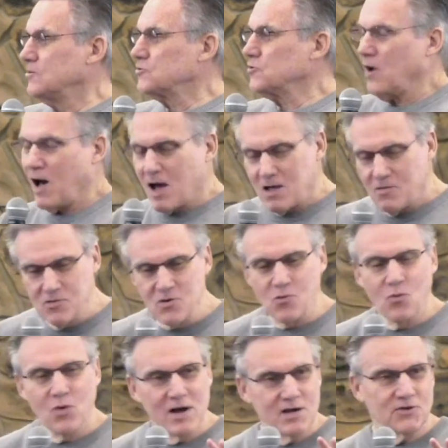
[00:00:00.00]
So, on
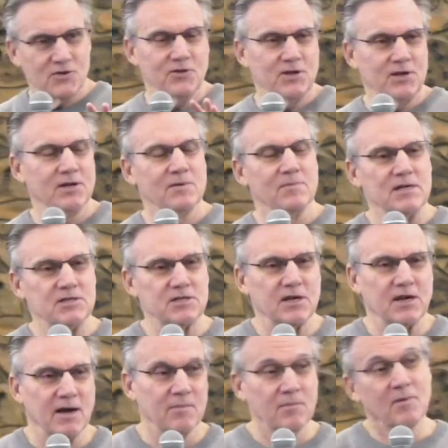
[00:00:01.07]
their way to the enemy's
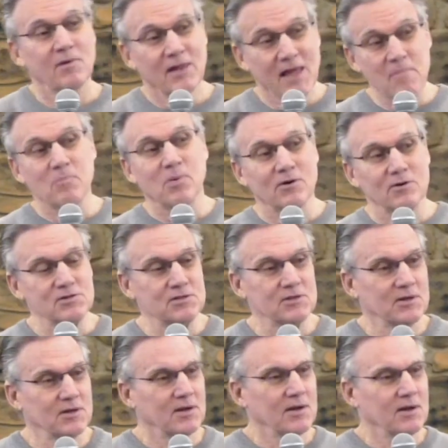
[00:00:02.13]
camp,
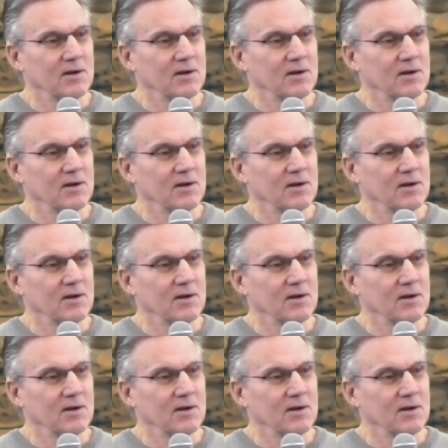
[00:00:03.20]
lepers,